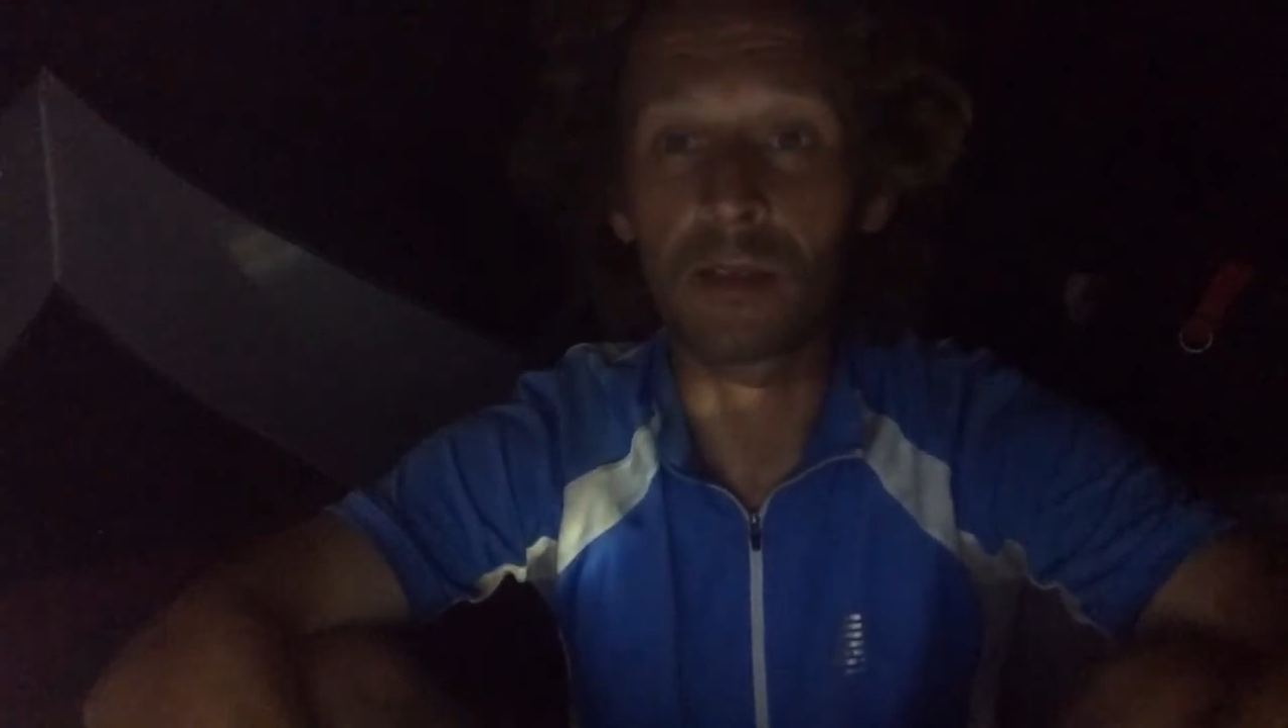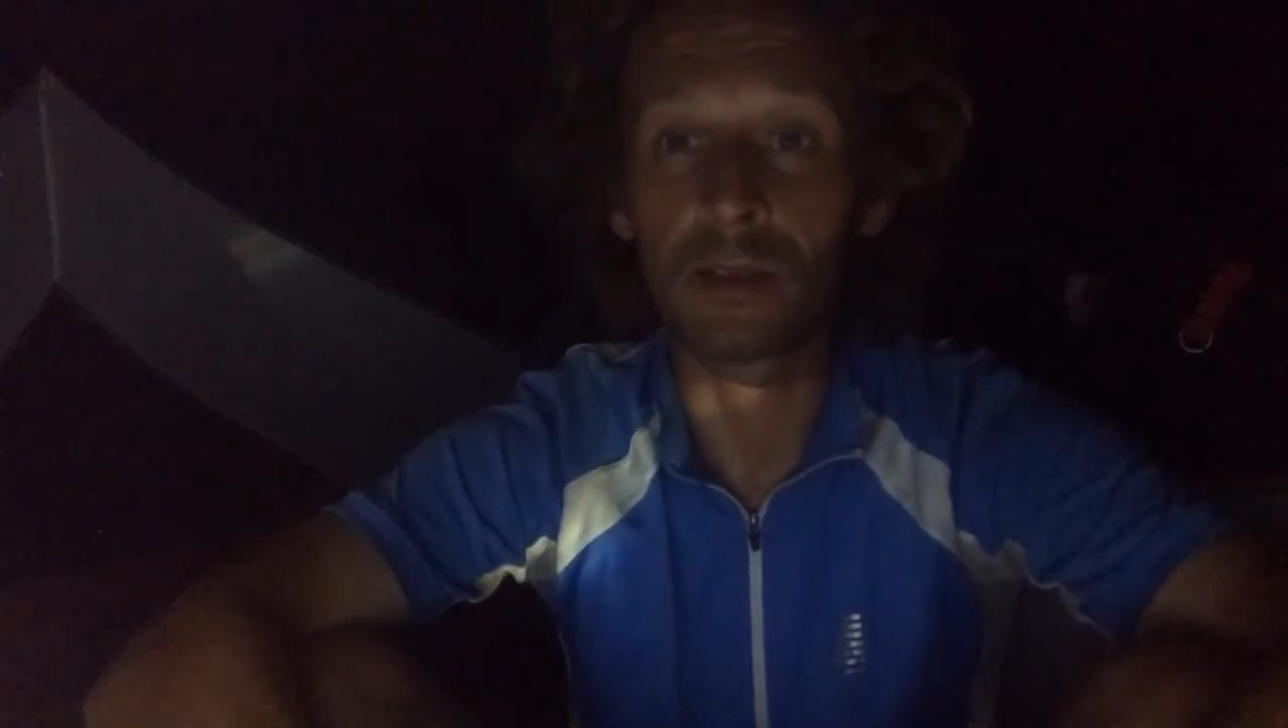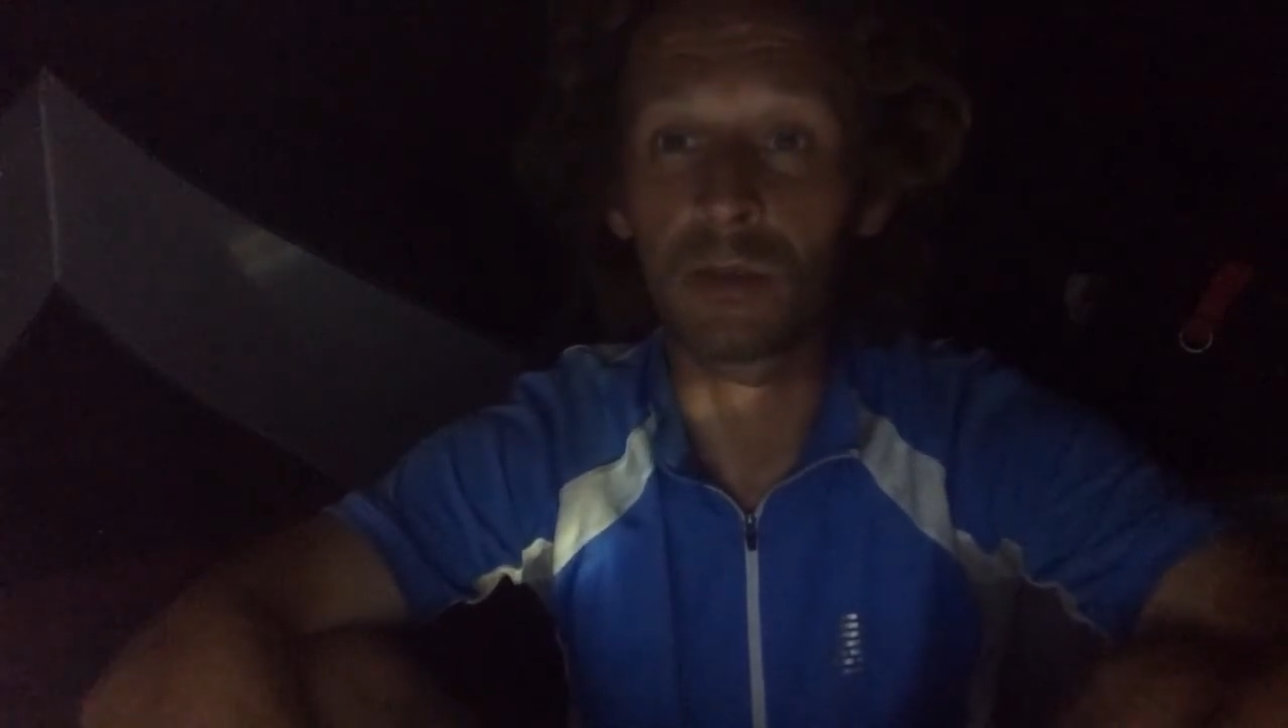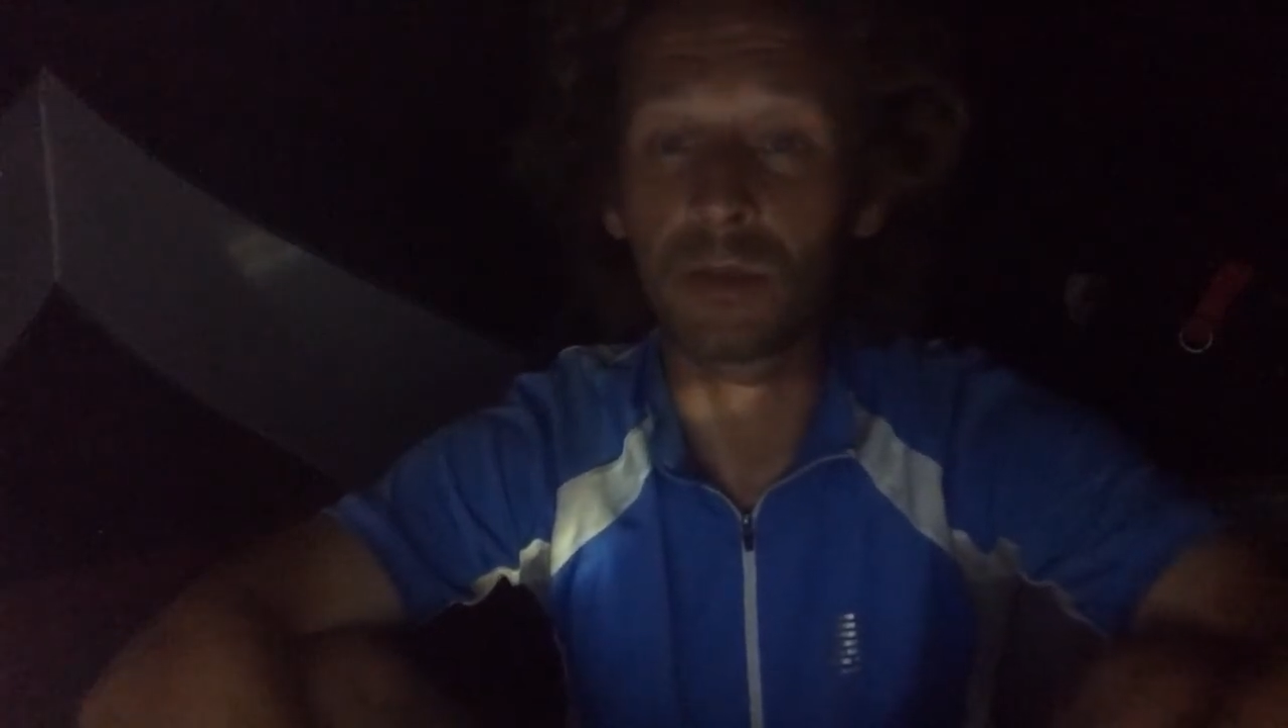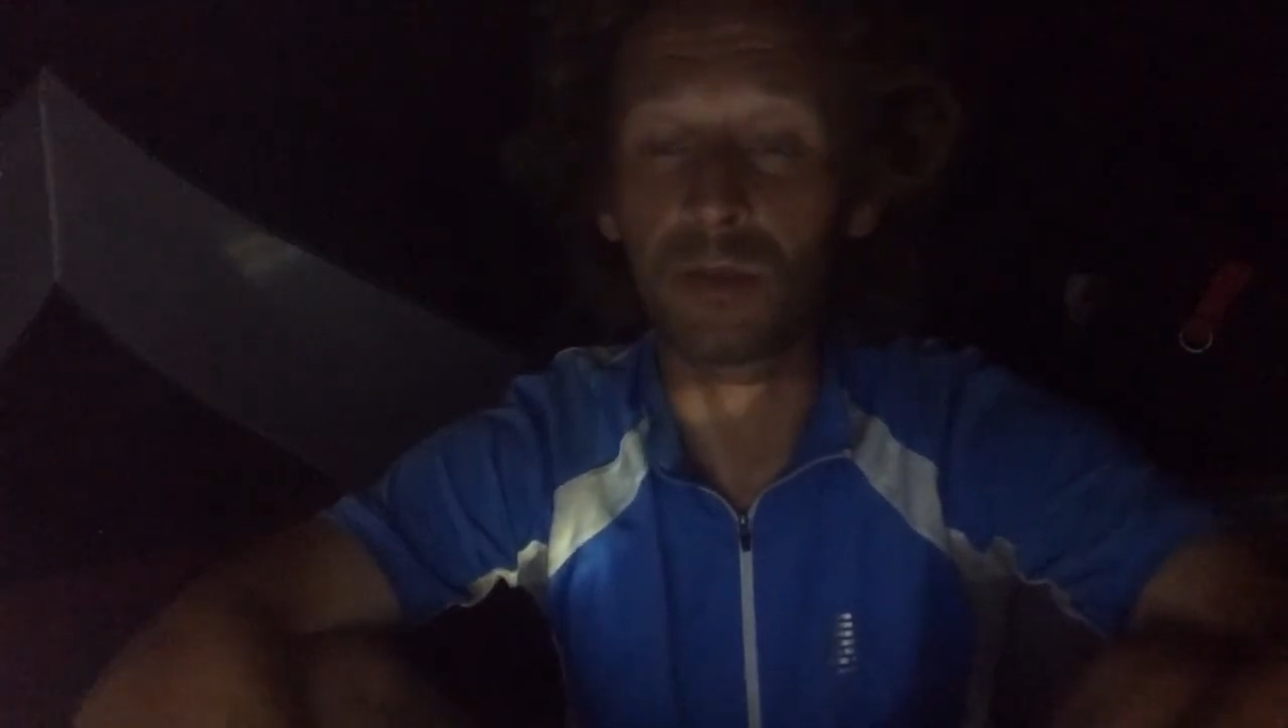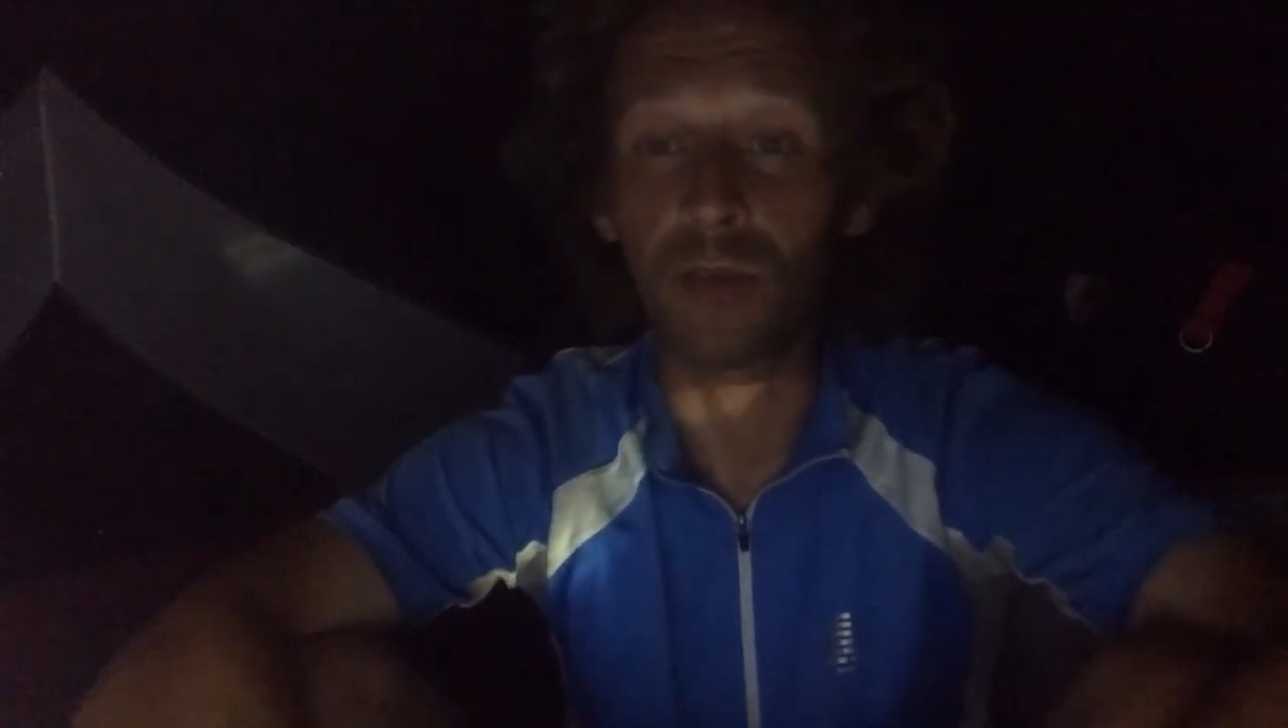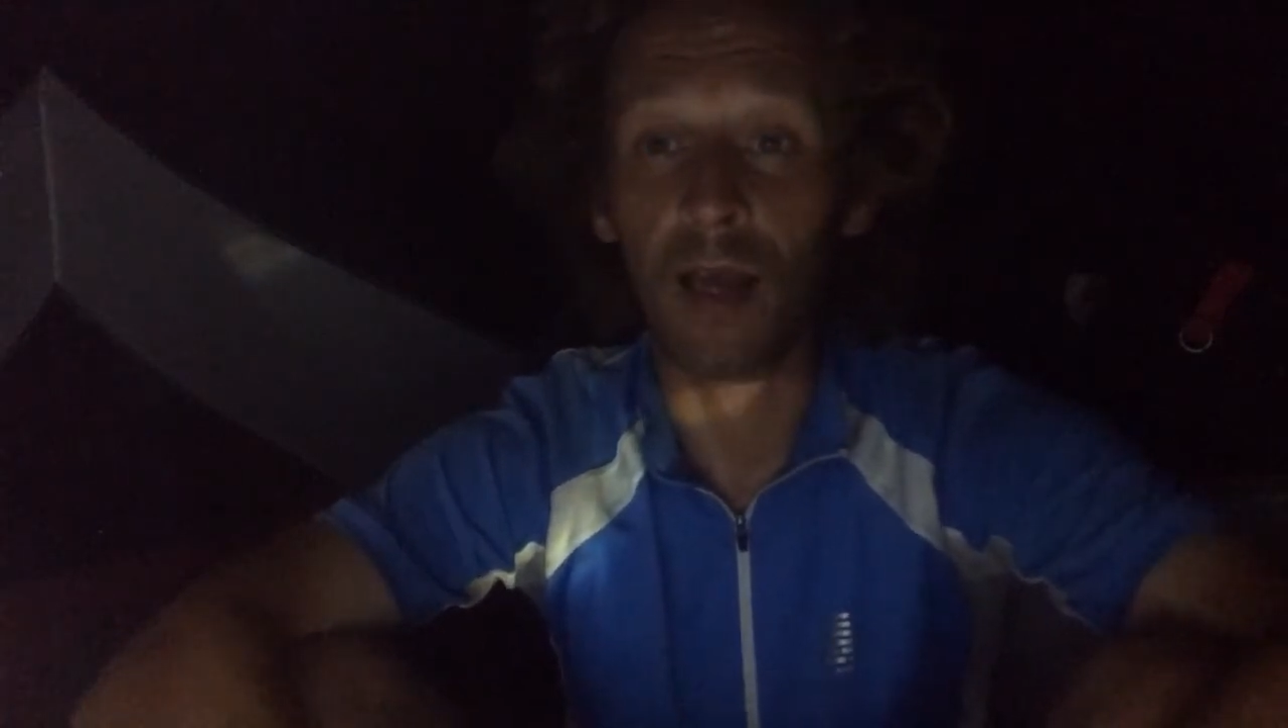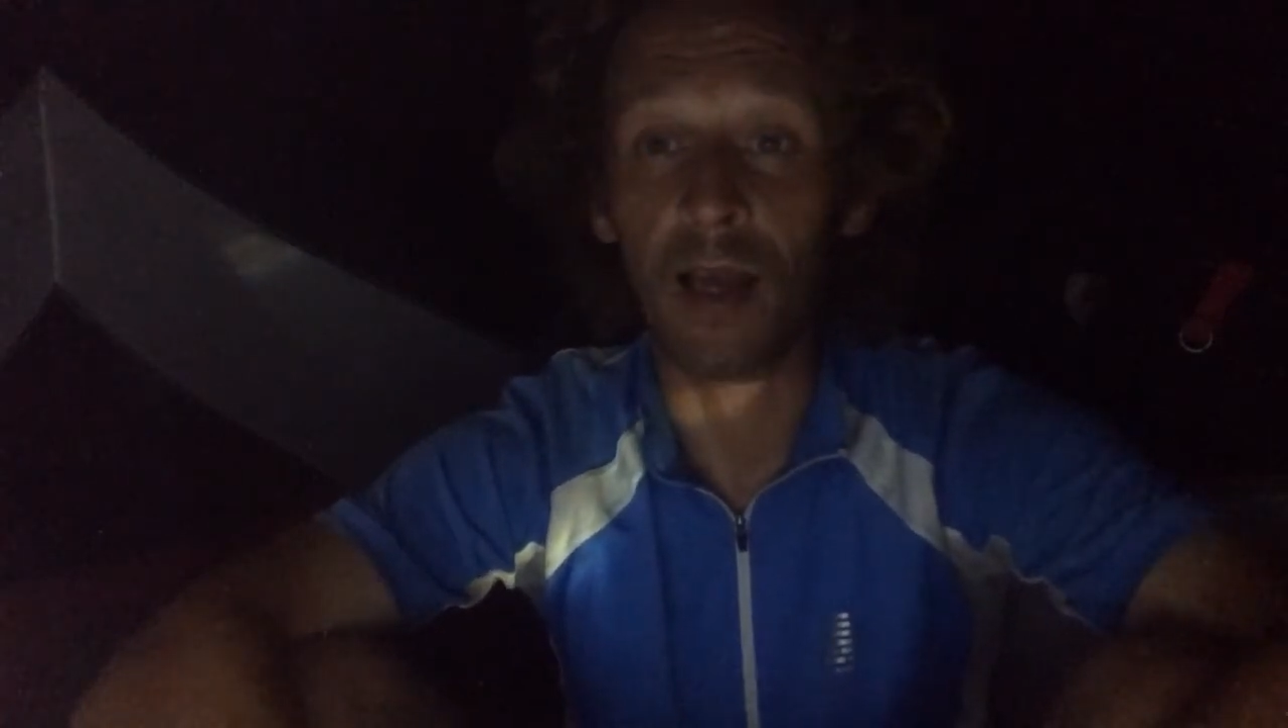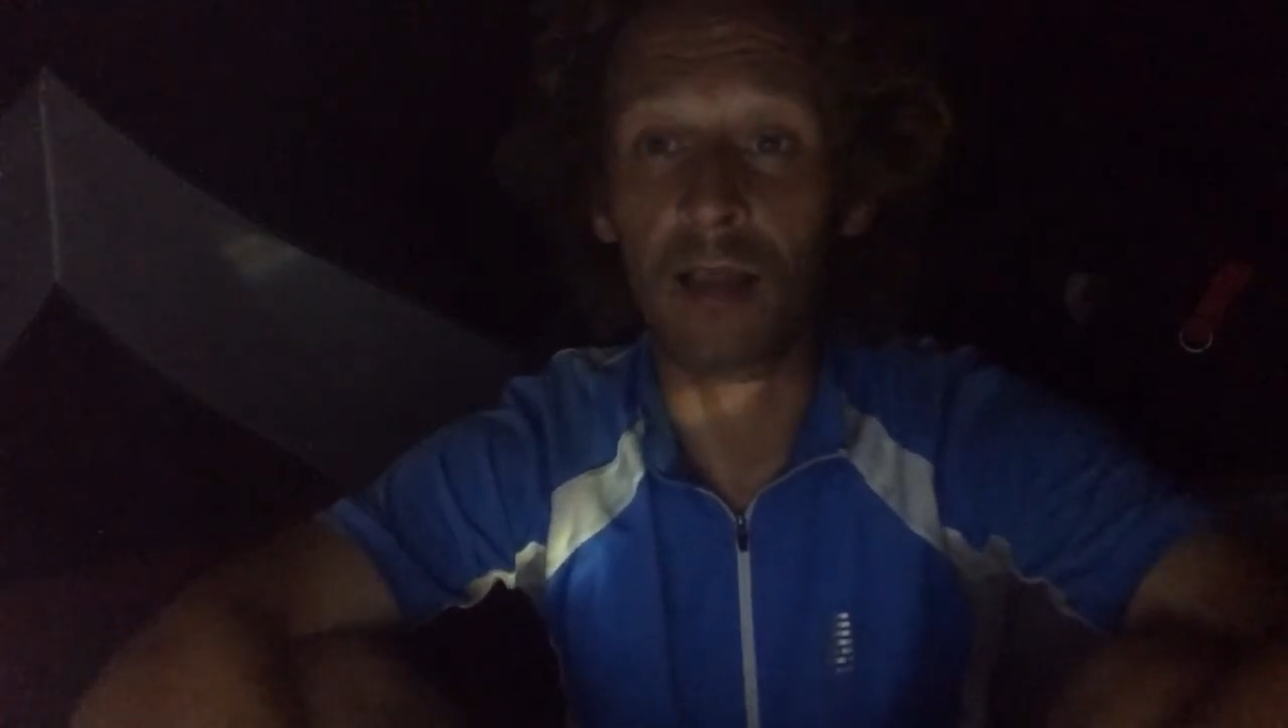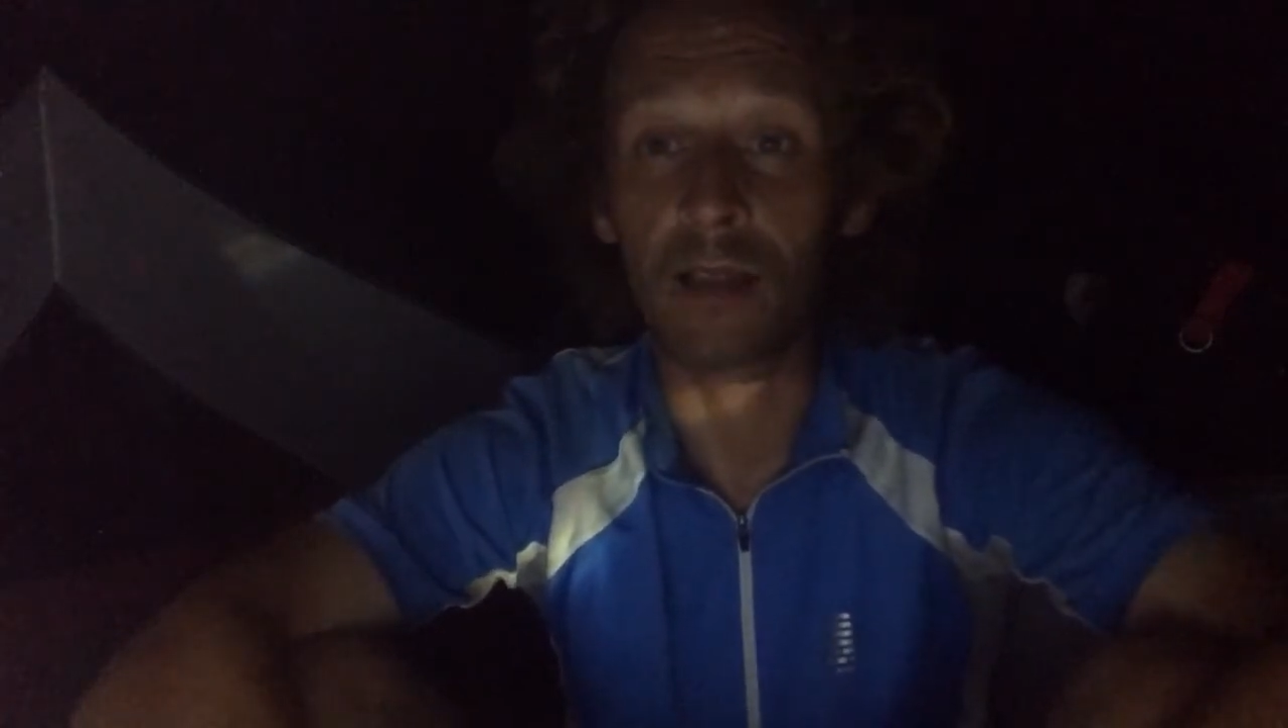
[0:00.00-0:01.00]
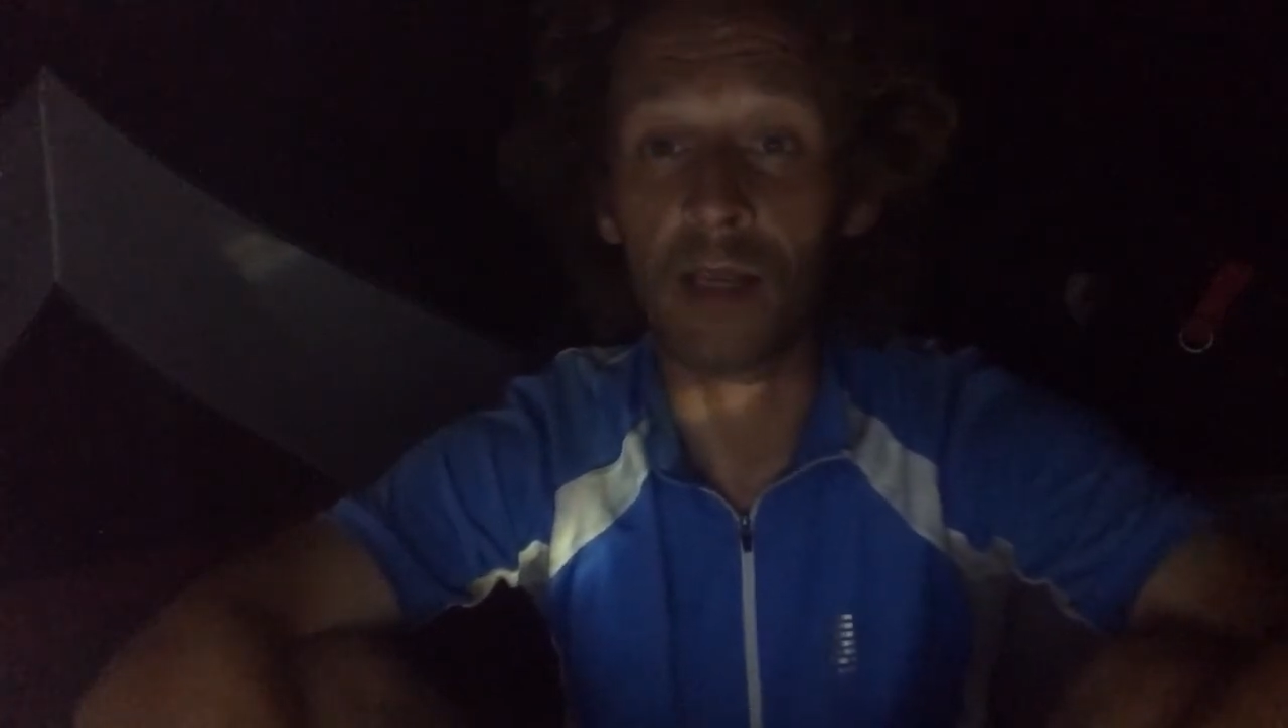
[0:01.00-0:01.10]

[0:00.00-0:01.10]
It was flat and